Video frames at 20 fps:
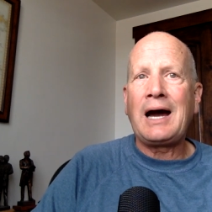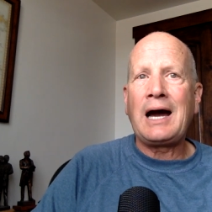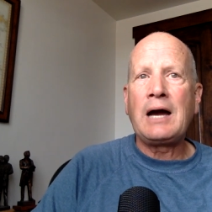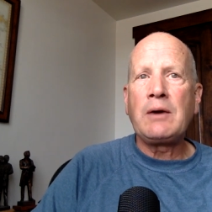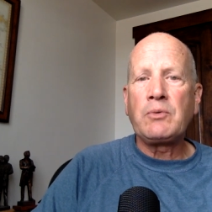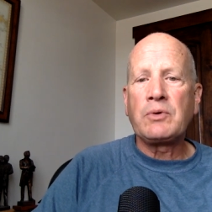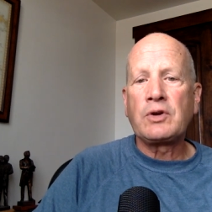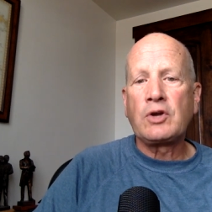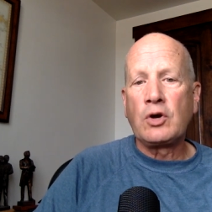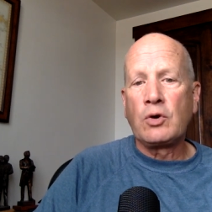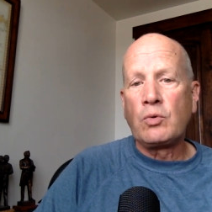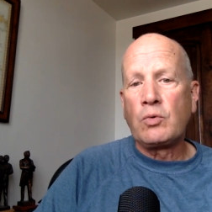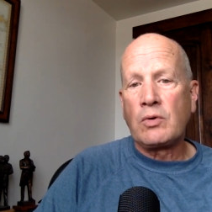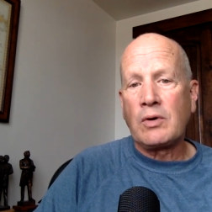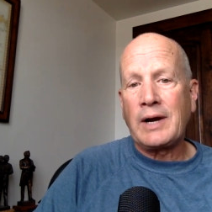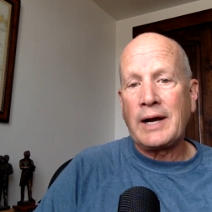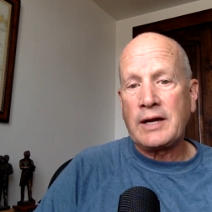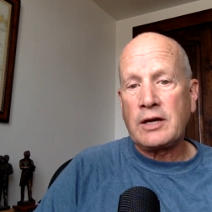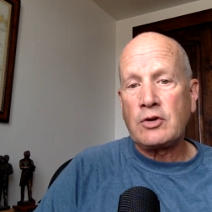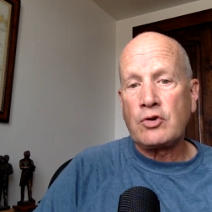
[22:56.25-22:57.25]
i would go
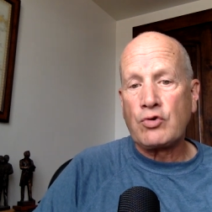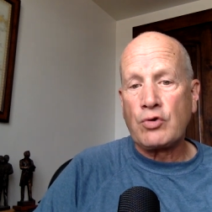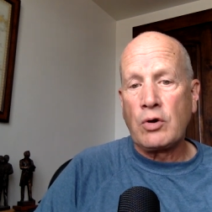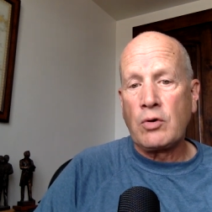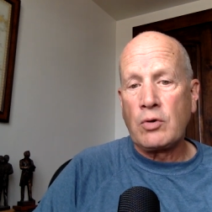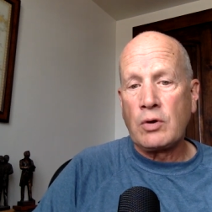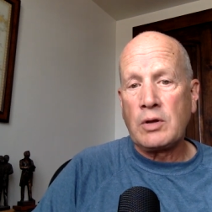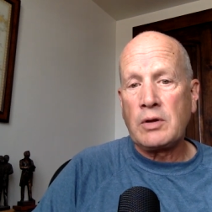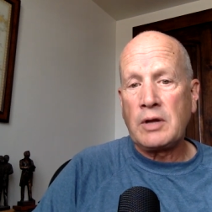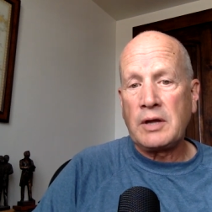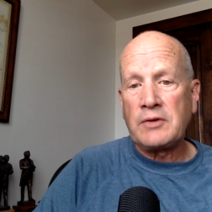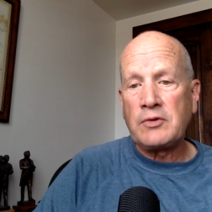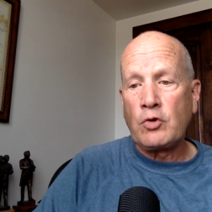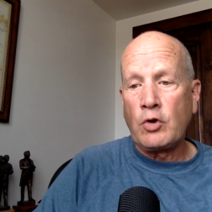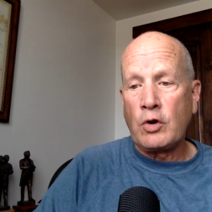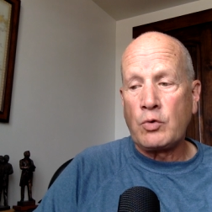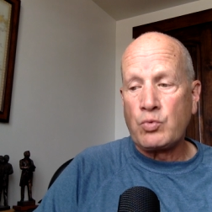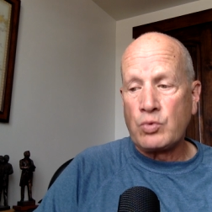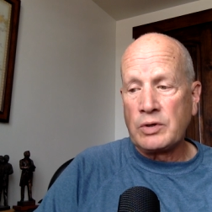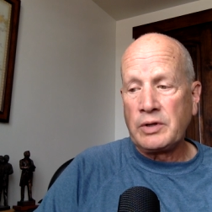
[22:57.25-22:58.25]
where i could grow a,
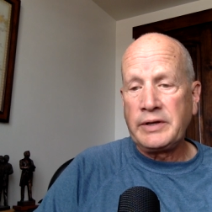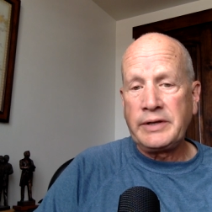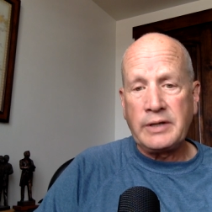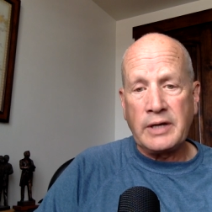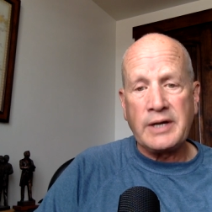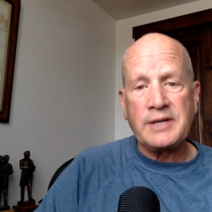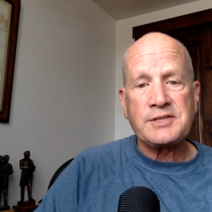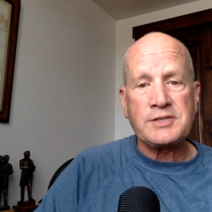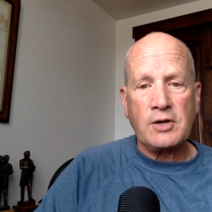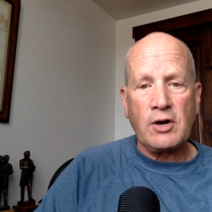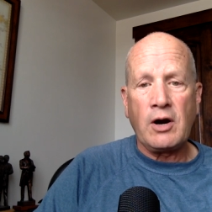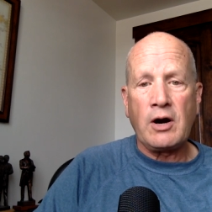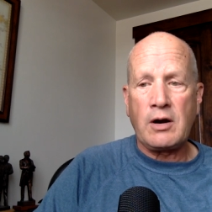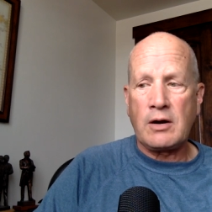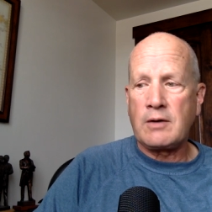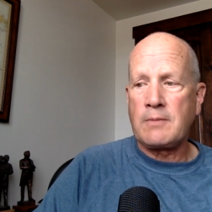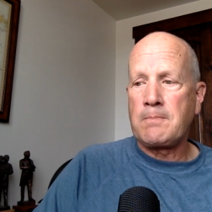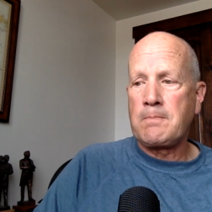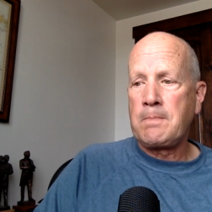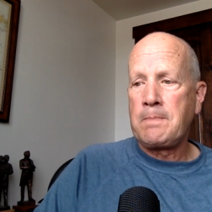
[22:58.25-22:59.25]
a really nice
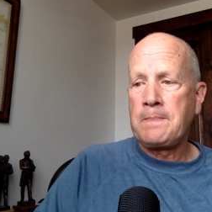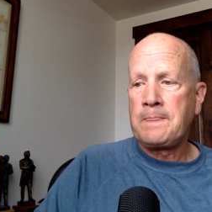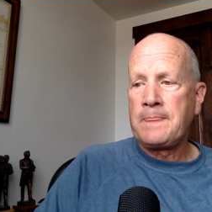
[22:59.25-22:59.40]
garden